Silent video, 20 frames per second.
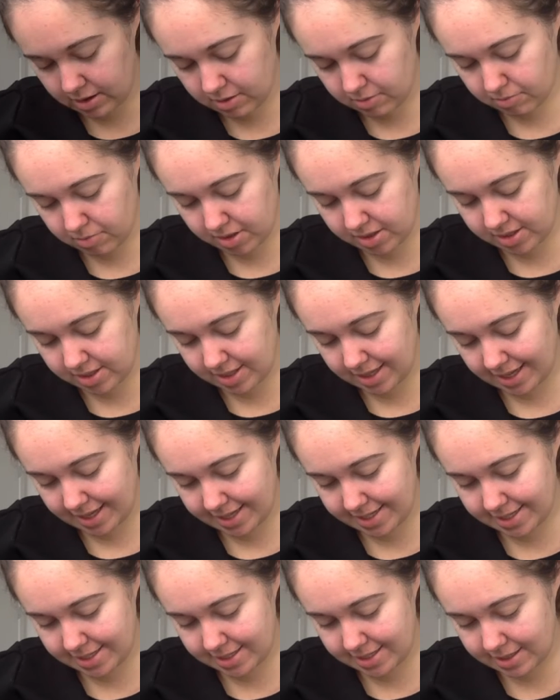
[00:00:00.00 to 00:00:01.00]
commit to
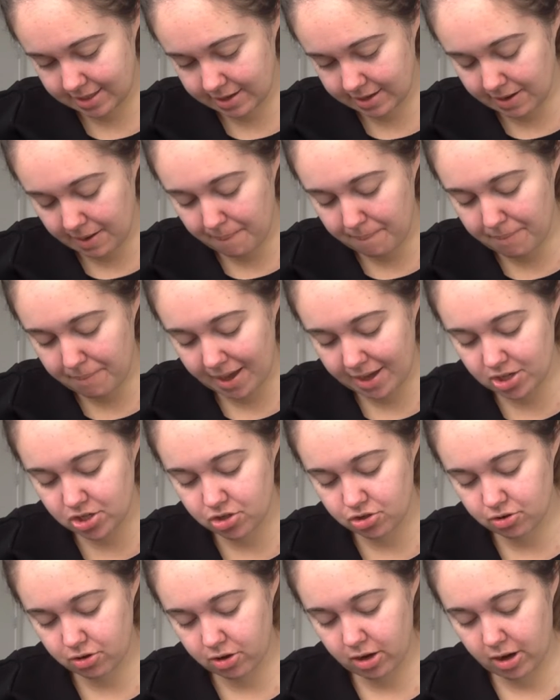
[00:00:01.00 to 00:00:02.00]
this. Make
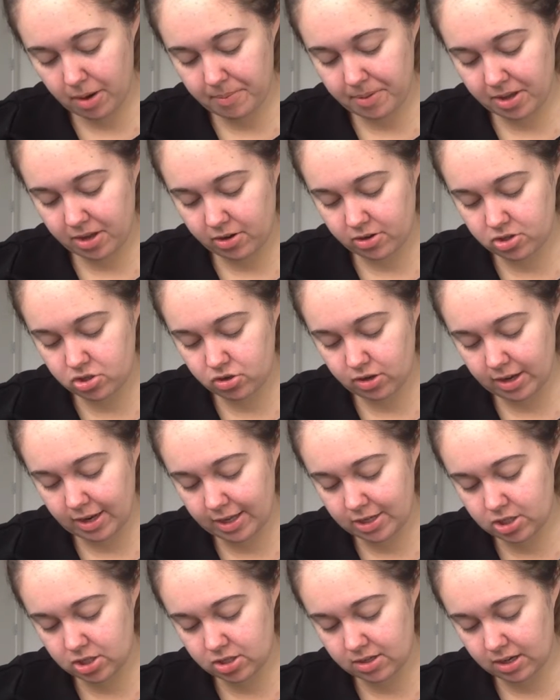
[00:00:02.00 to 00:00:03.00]
sure, your straight
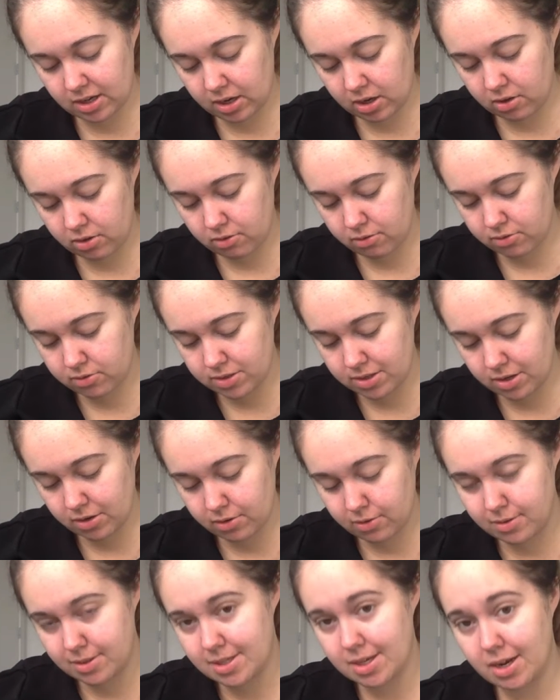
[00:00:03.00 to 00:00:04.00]
edge is going to go through
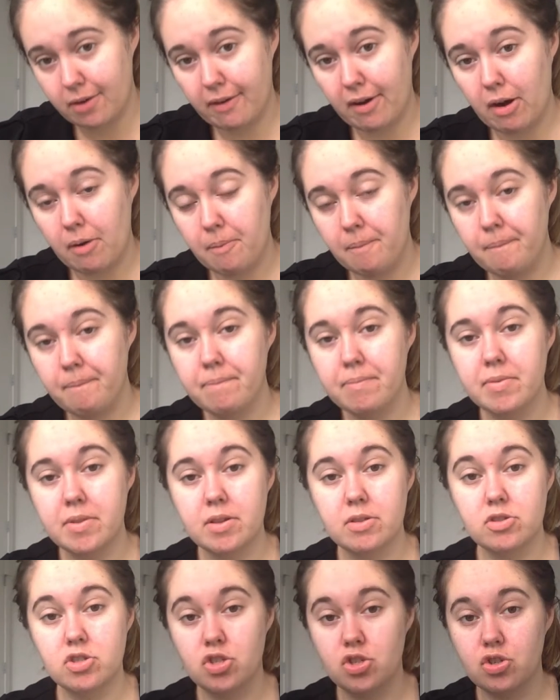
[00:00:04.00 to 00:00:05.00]
0, 0.
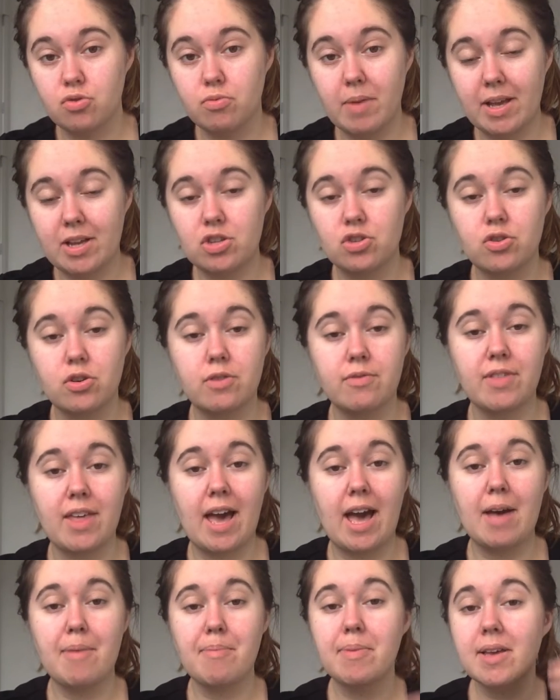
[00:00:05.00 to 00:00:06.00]
Do make sure of
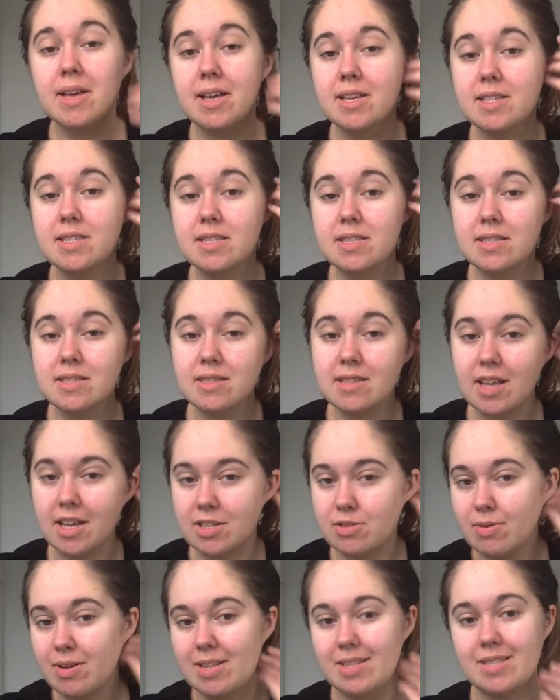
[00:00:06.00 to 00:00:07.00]
that, because guess
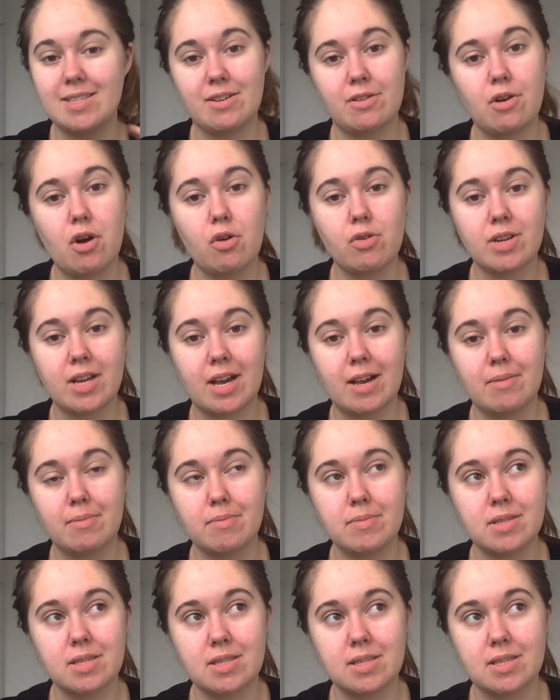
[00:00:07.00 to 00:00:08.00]
what? 0
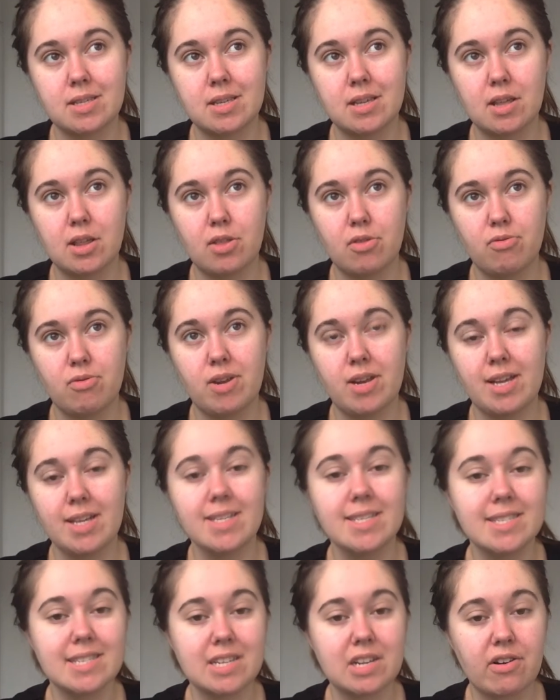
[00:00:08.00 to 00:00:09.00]
times 3
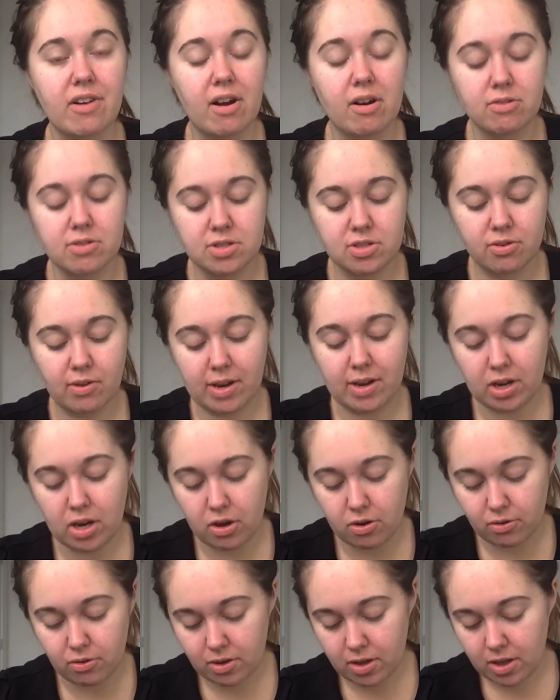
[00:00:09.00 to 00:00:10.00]
is 0. So I
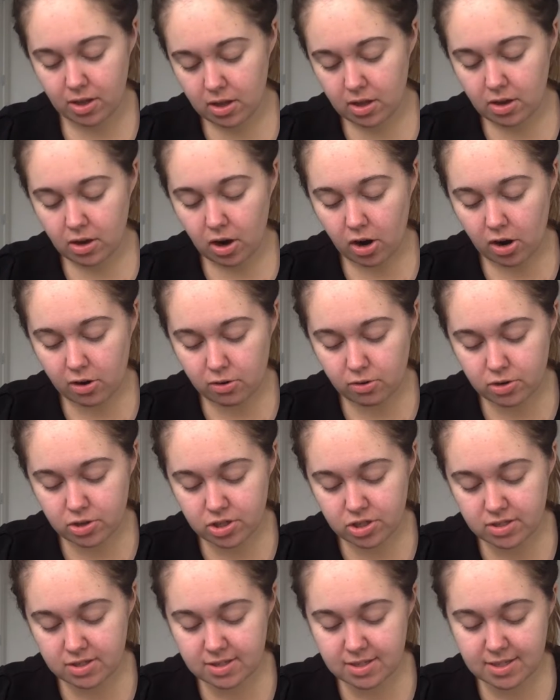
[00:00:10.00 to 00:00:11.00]
know our
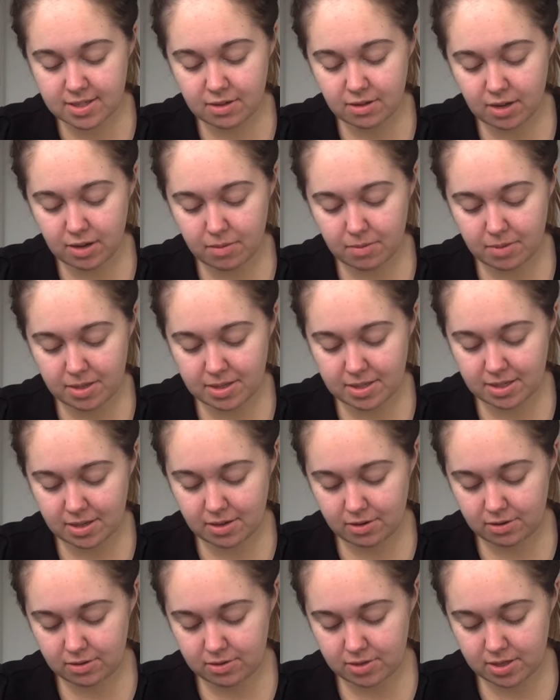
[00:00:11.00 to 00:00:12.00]
origin's still going to be
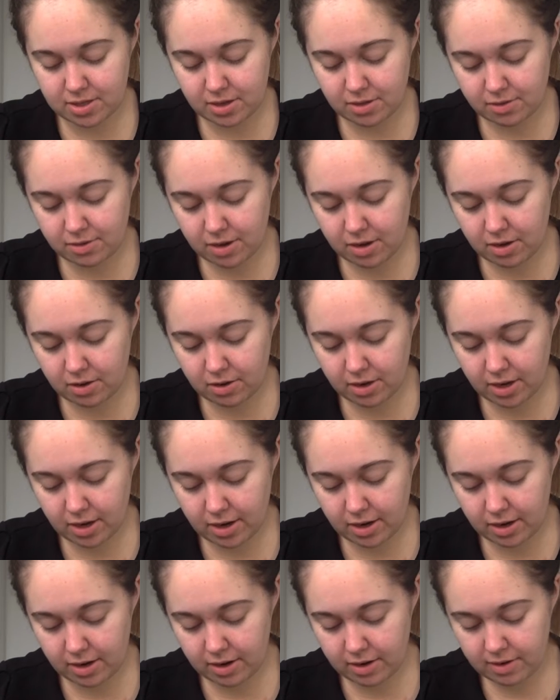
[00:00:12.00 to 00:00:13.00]
0, 0
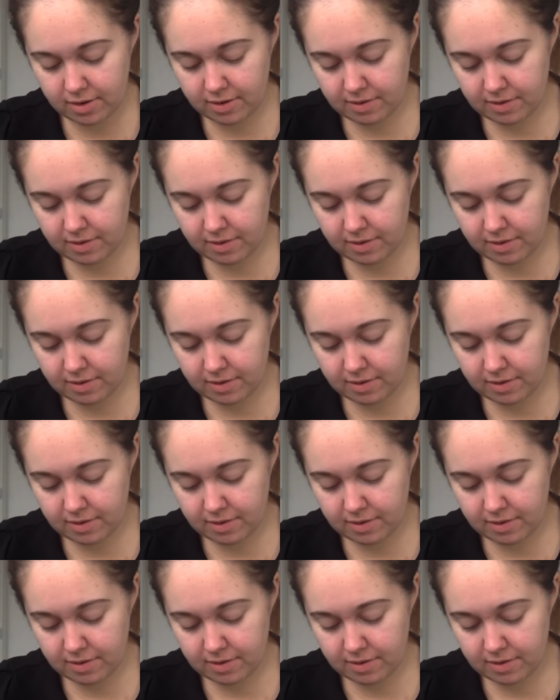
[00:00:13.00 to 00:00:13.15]
here.